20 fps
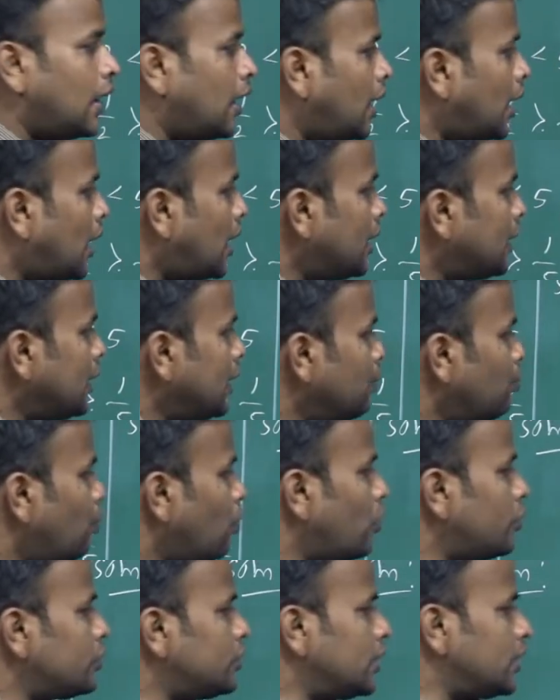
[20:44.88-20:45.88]
And in
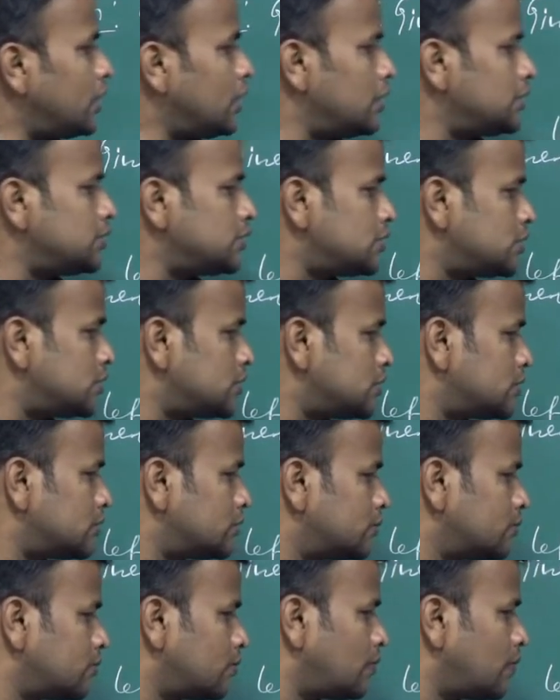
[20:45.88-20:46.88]
both the cases,
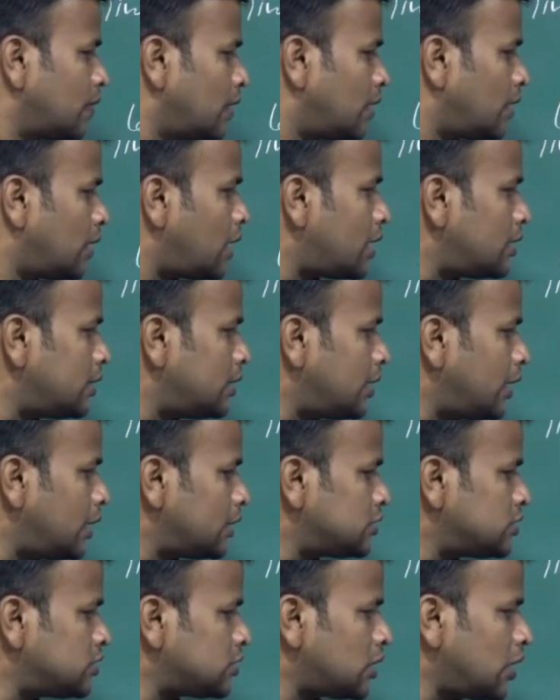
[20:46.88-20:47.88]
either
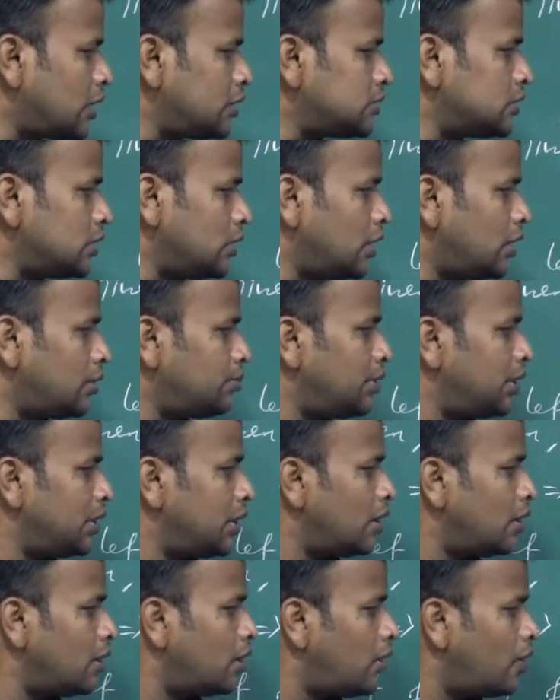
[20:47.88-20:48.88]
x is lies in denominator